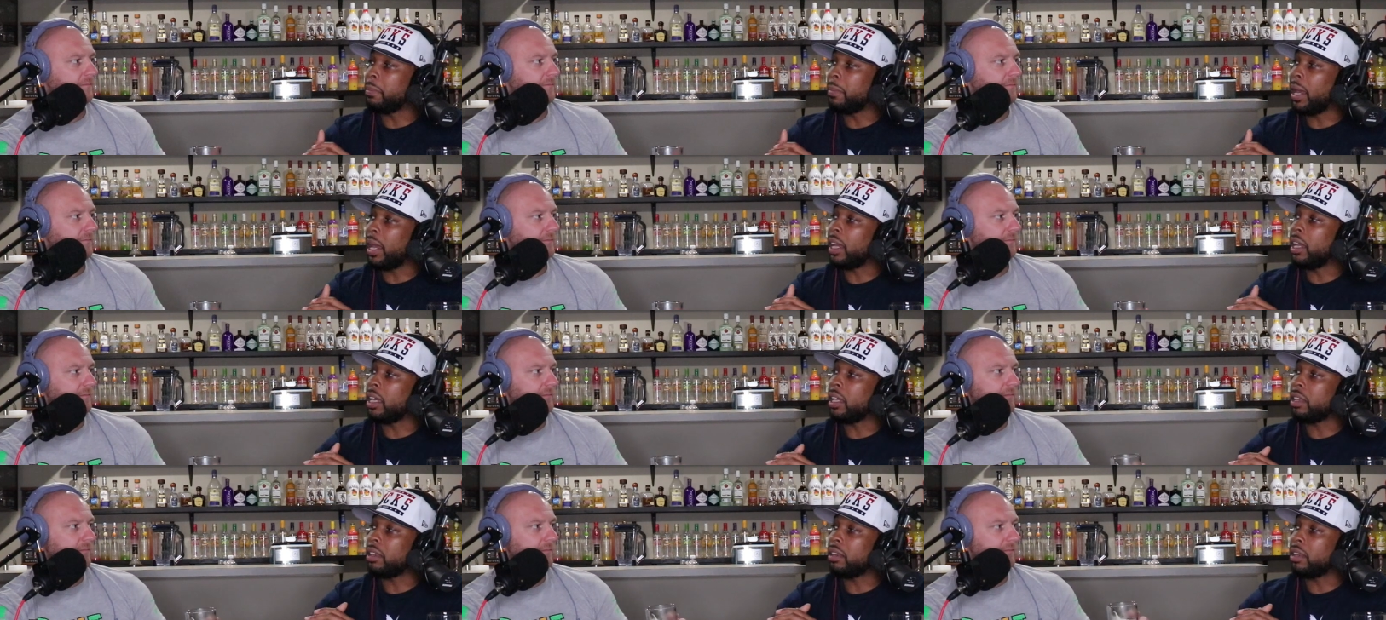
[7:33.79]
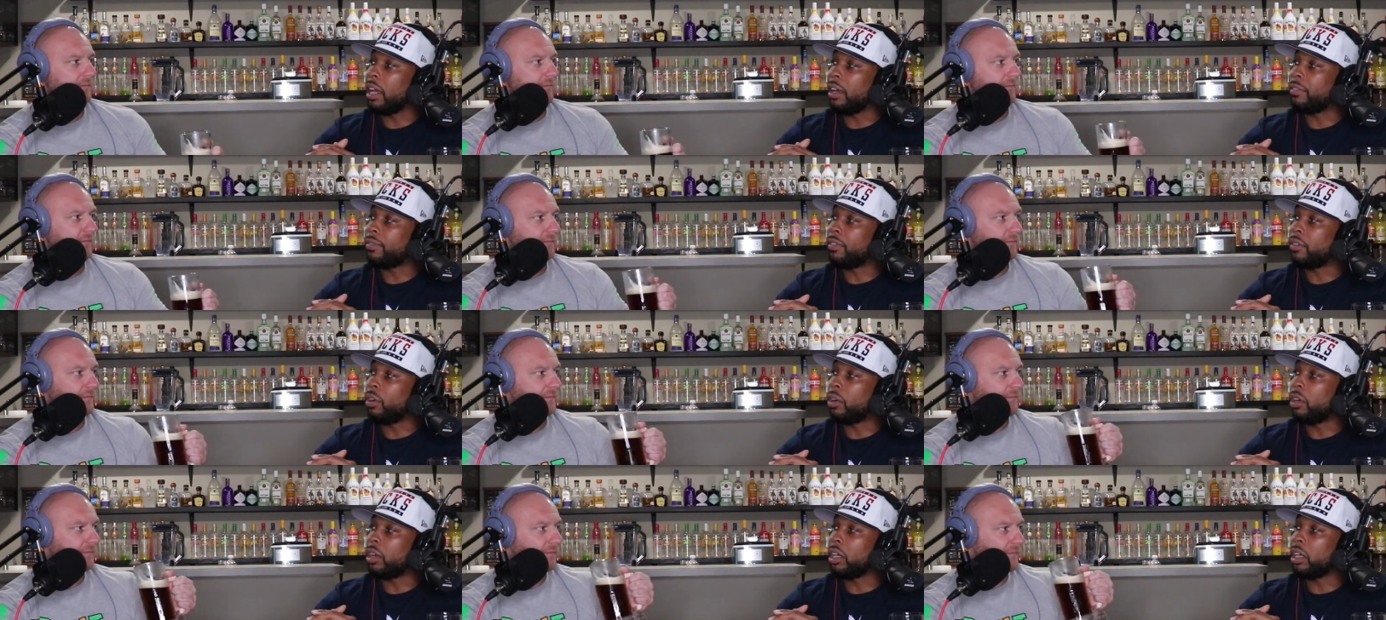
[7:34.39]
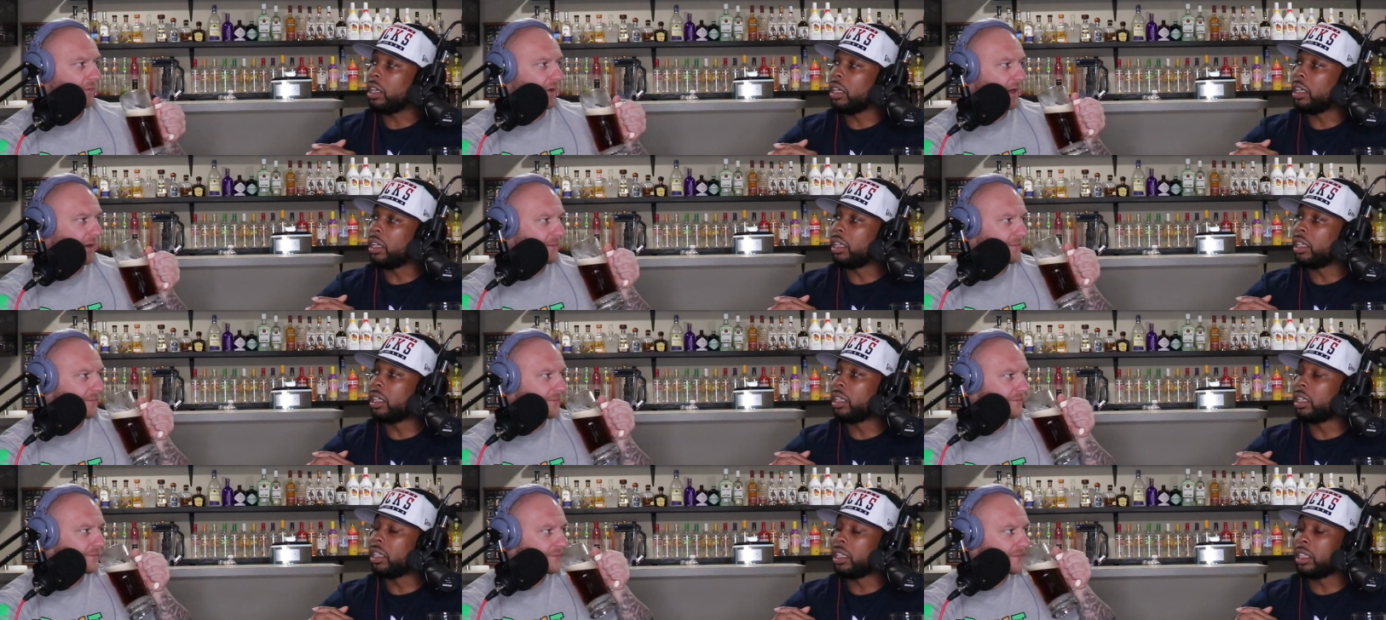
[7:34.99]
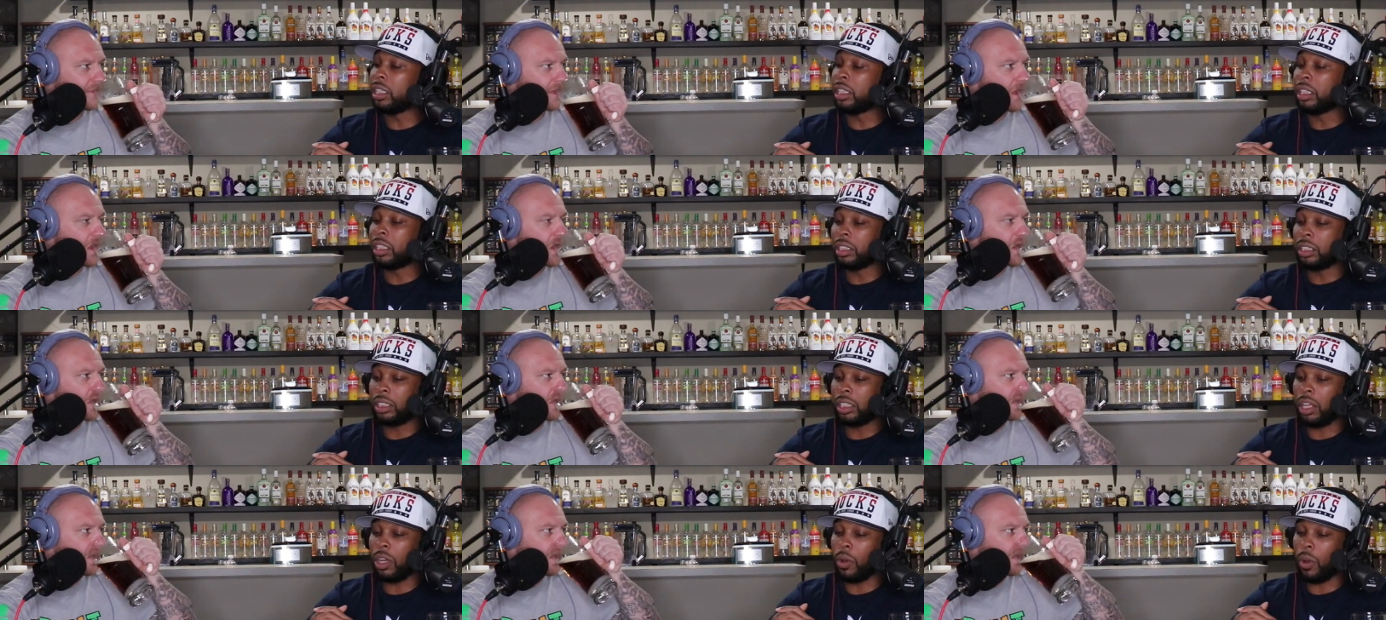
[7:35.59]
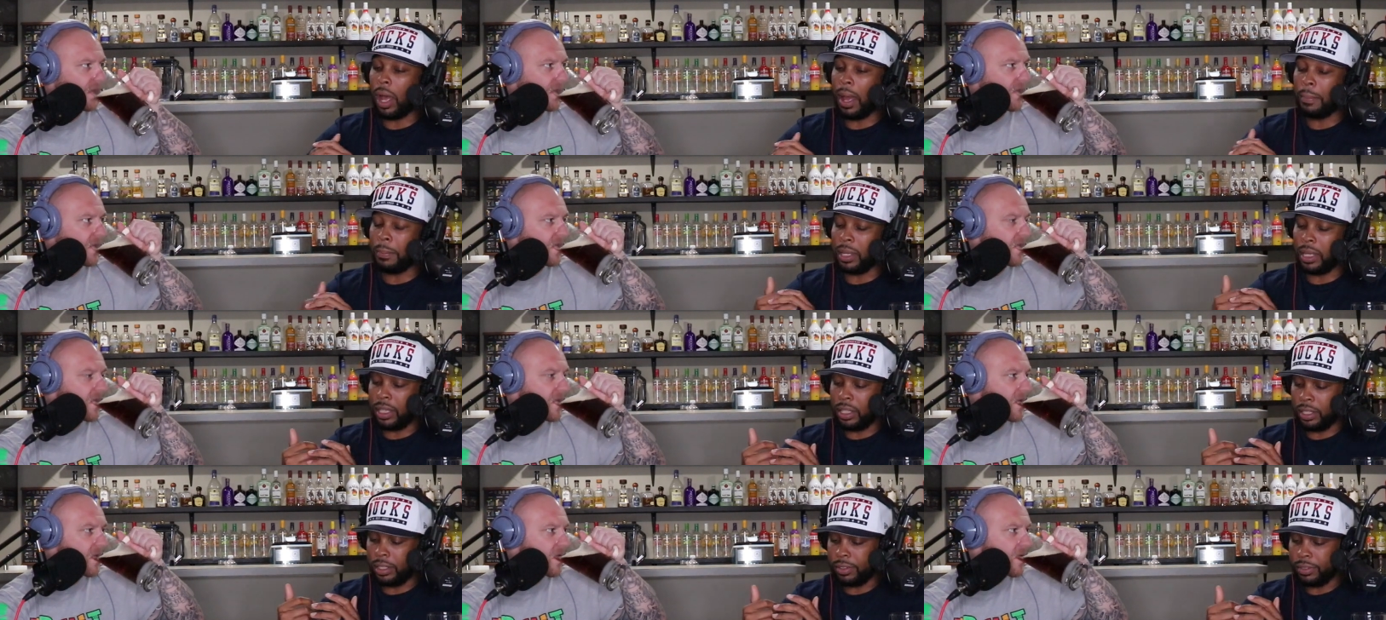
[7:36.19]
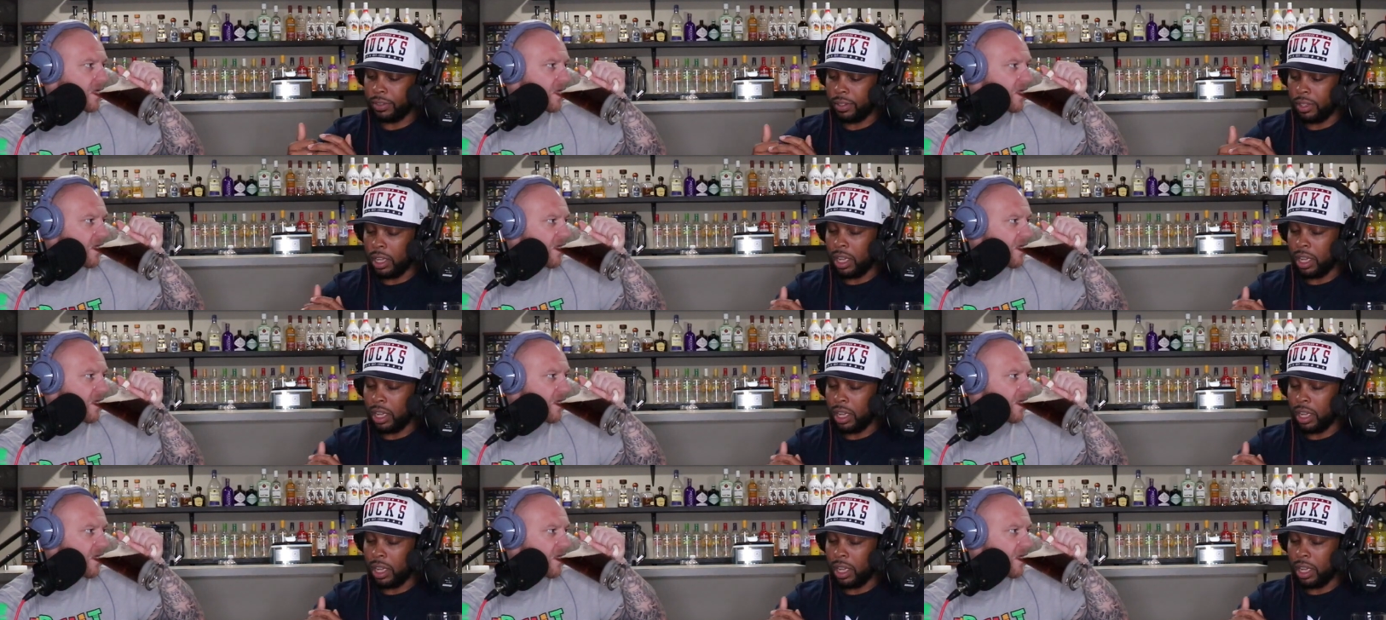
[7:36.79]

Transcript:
Speaker 1: make it that far. Right. So I mean,